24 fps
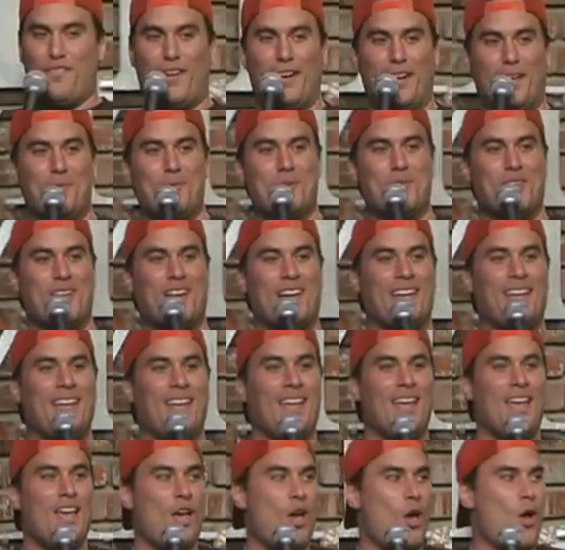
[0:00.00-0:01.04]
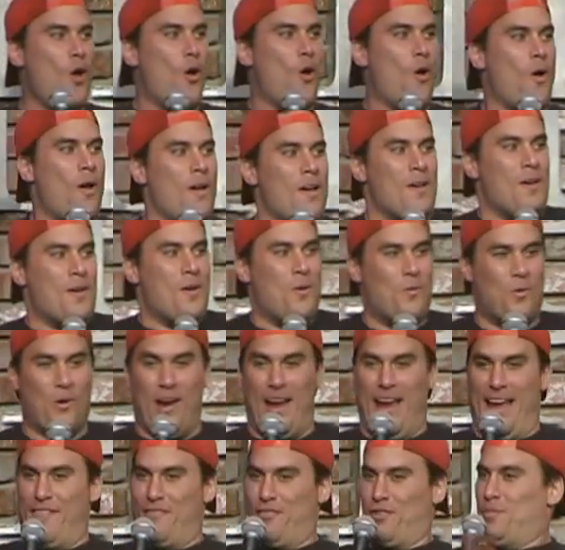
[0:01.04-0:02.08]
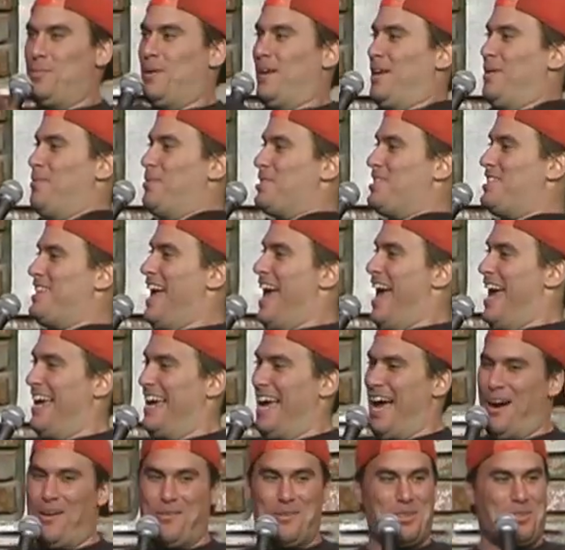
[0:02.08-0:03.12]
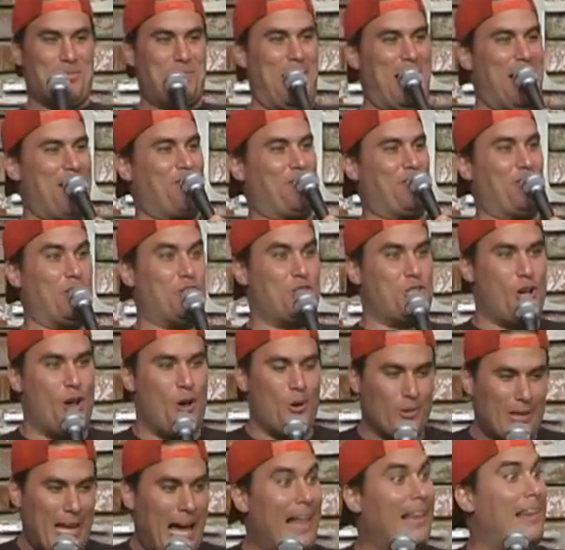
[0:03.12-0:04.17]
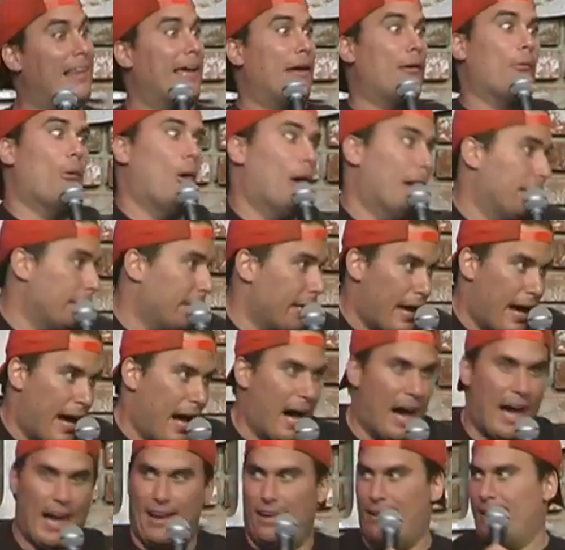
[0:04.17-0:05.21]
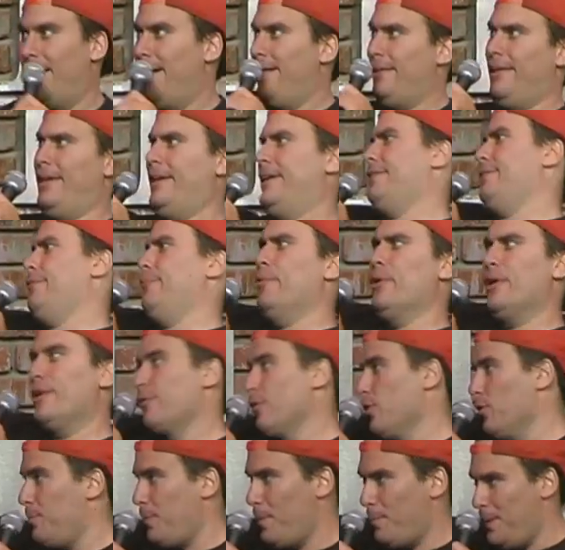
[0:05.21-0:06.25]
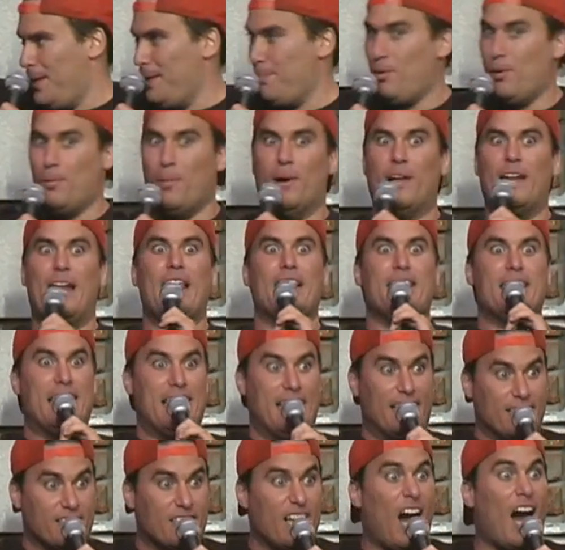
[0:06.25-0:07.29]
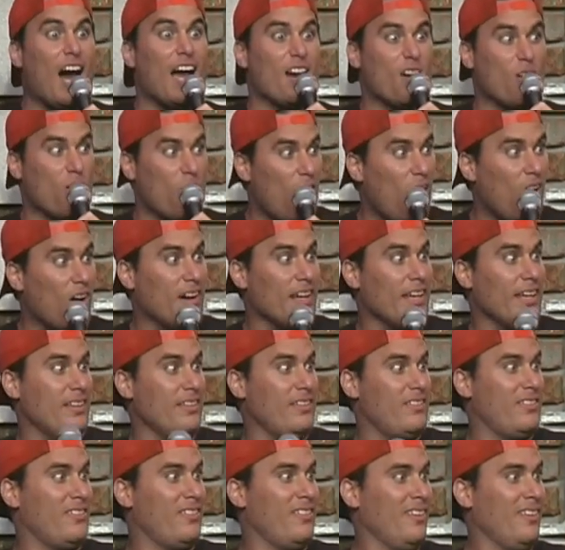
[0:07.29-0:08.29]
funny one night, where everybody wants to hang out with me after the show. Not like one guy, not like one group of people, but the entire audience.